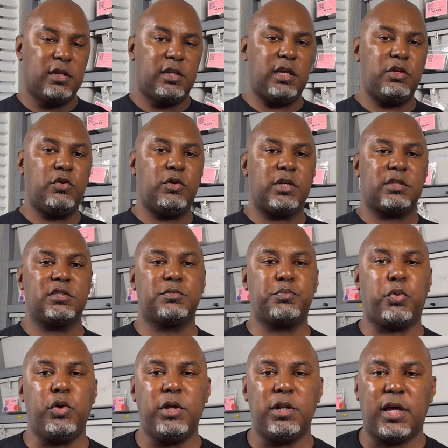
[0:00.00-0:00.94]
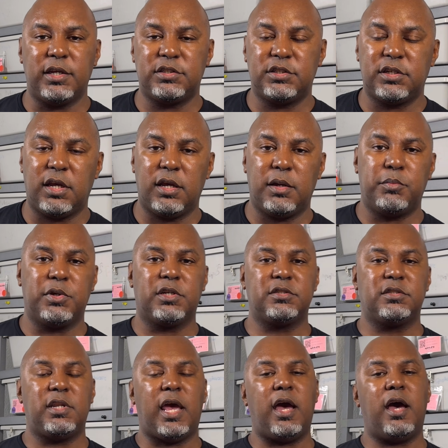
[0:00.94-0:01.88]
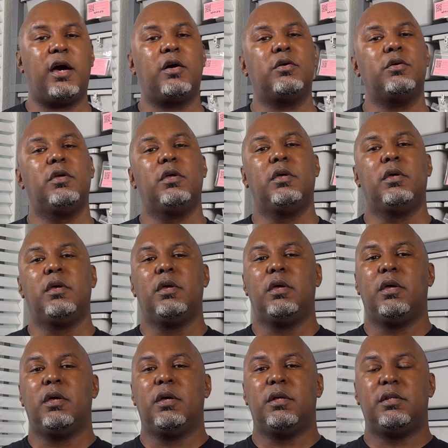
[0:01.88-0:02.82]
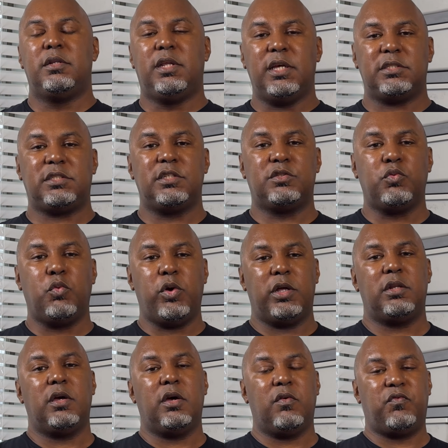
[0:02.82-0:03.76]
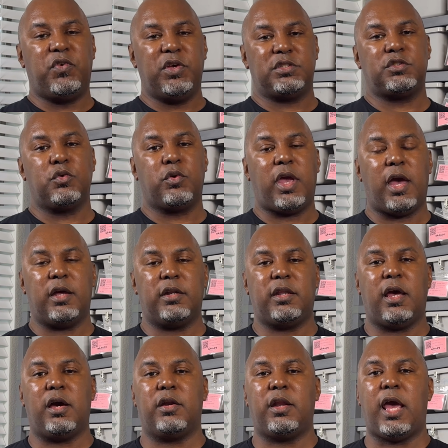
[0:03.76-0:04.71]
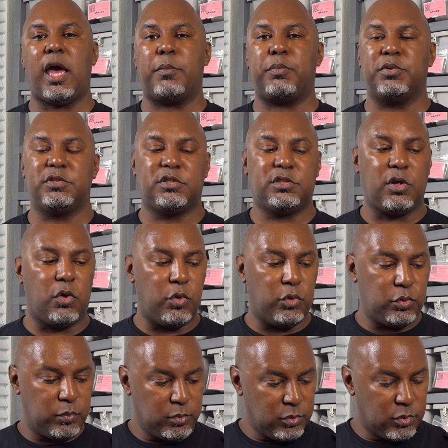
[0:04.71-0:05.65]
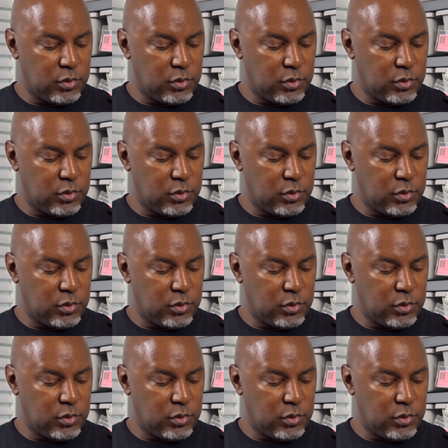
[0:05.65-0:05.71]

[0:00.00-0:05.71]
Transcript: then you get this pre-lay shed, because now this is when the official countdown happens. So,